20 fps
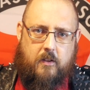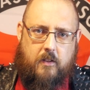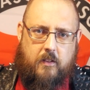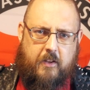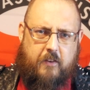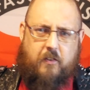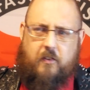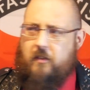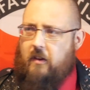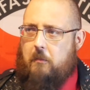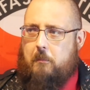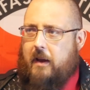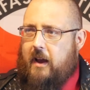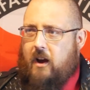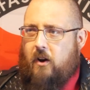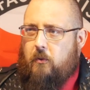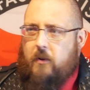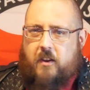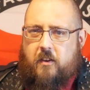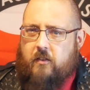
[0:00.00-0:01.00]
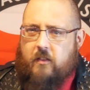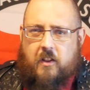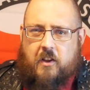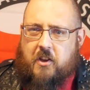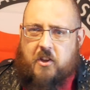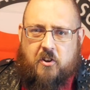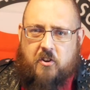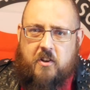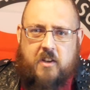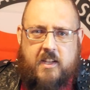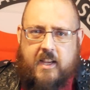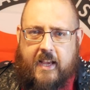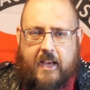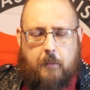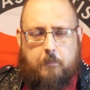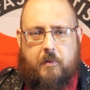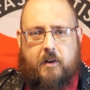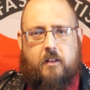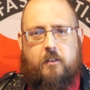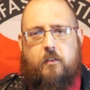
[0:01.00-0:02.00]
Like somehow he's the good
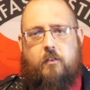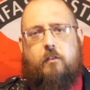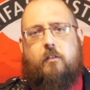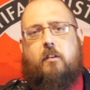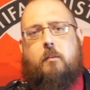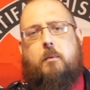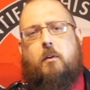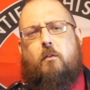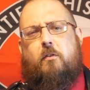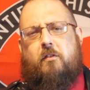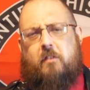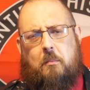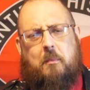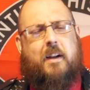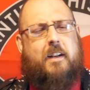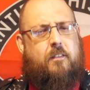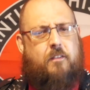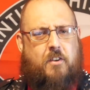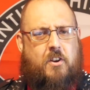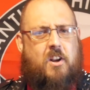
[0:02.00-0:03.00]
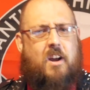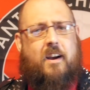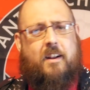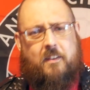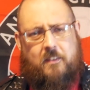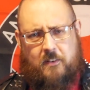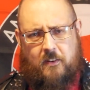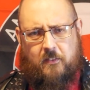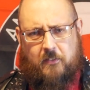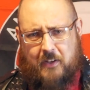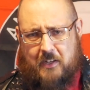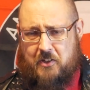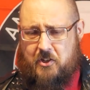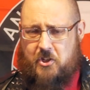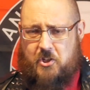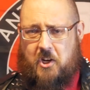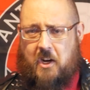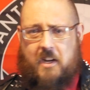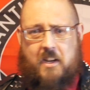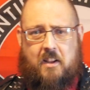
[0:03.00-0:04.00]
capitalist or something, or some kind of nonsense like
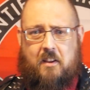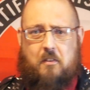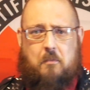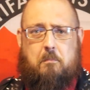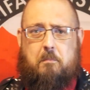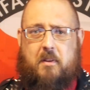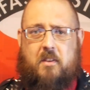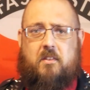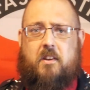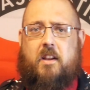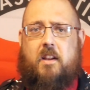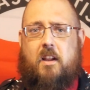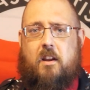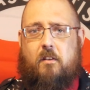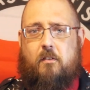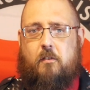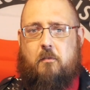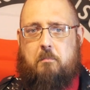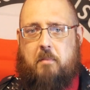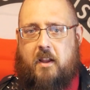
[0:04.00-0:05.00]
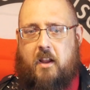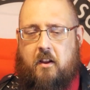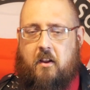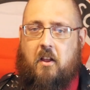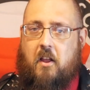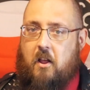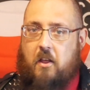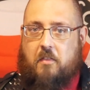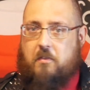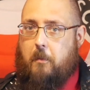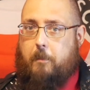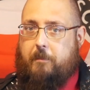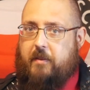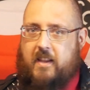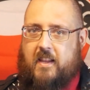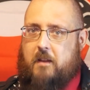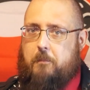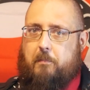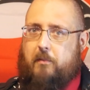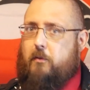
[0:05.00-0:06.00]
Chinese billionaires being the
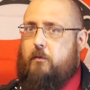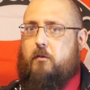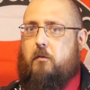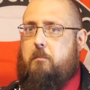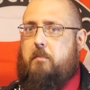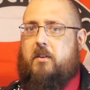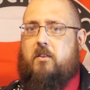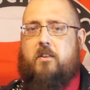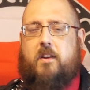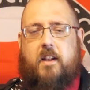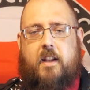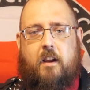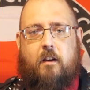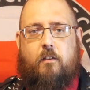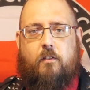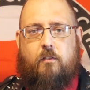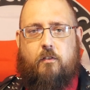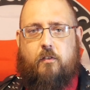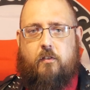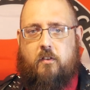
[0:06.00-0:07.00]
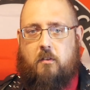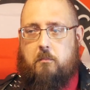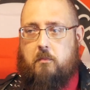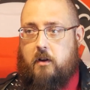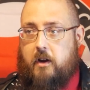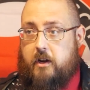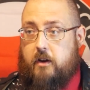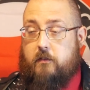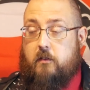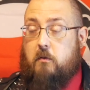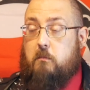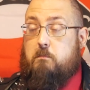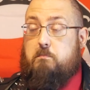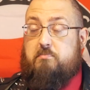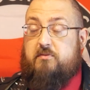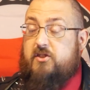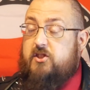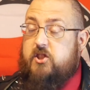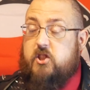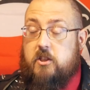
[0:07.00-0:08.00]
people's billionaires or some kind of
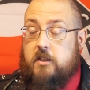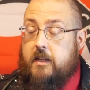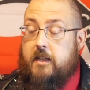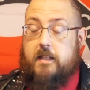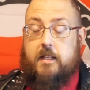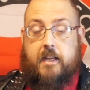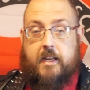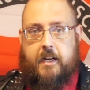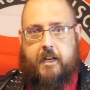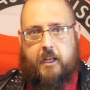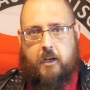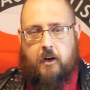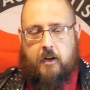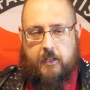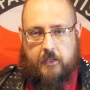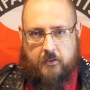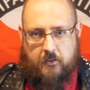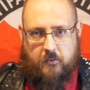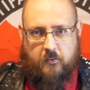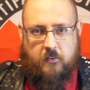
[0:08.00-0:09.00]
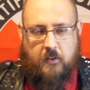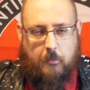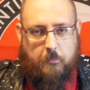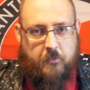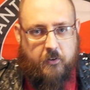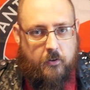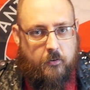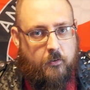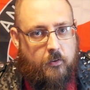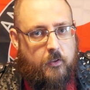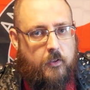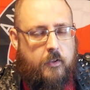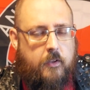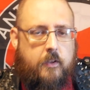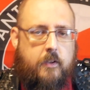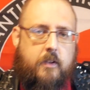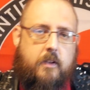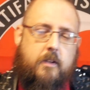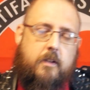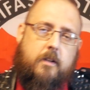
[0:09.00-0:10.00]
completely idiotic conception
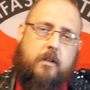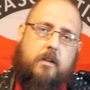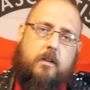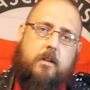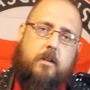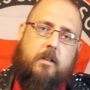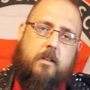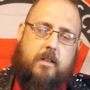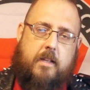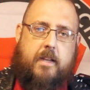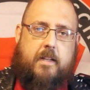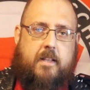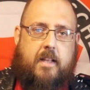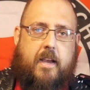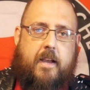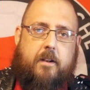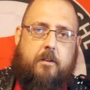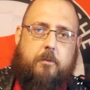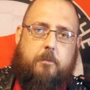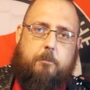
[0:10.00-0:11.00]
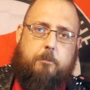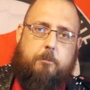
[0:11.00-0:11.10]
like that.